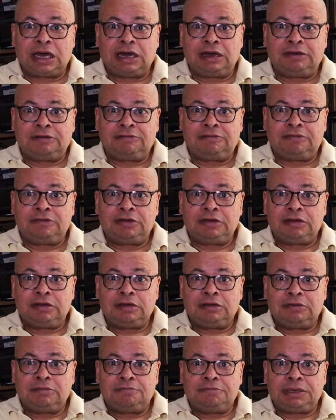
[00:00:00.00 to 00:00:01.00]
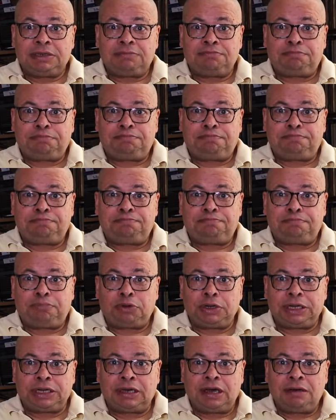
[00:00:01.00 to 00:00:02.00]
I've been
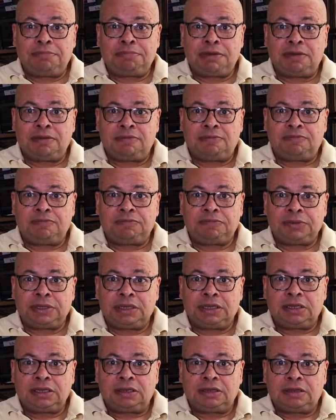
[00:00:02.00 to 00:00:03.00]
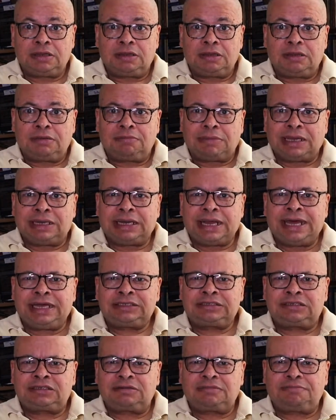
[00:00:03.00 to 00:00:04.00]
putting up. My
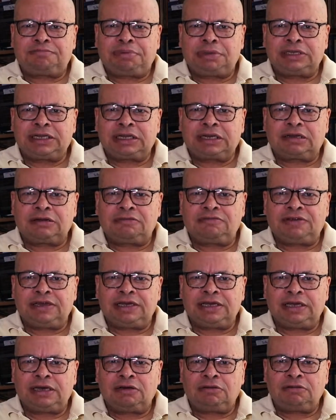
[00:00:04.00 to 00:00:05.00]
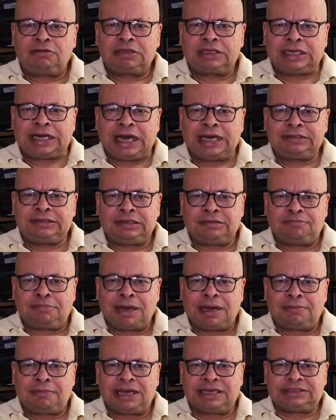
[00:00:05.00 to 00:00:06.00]
last political video that I did
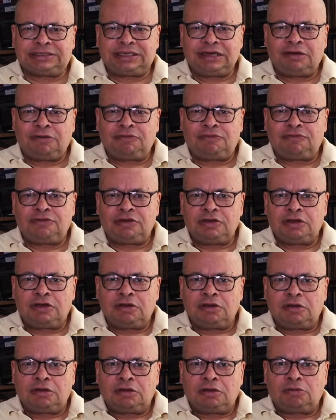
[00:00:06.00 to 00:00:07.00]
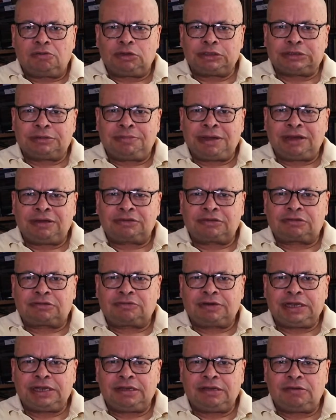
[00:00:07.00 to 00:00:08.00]
by myself was about
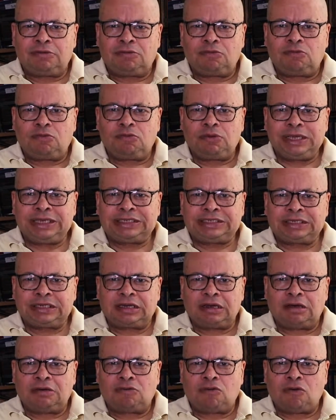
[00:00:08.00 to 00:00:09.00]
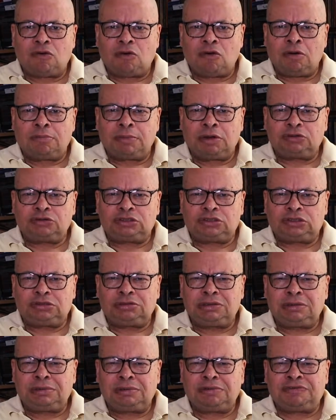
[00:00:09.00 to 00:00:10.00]
3 weeks ago, almost
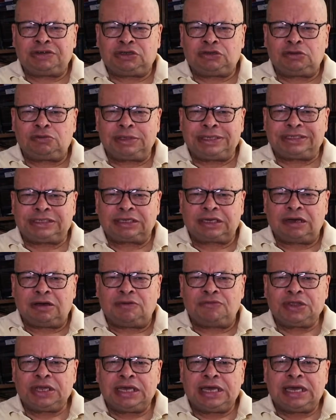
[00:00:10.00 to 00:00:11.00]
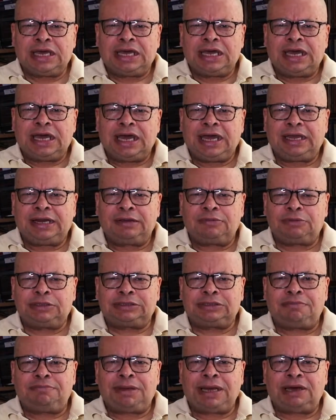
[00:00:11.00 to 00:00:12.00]
a little over 2 weeks ago, and it
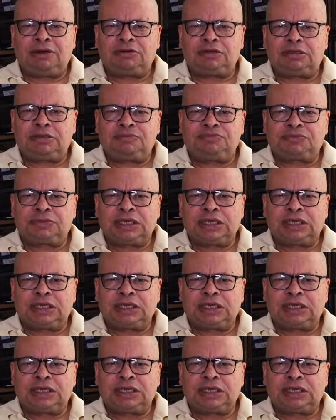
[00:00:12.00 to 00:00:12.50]
was about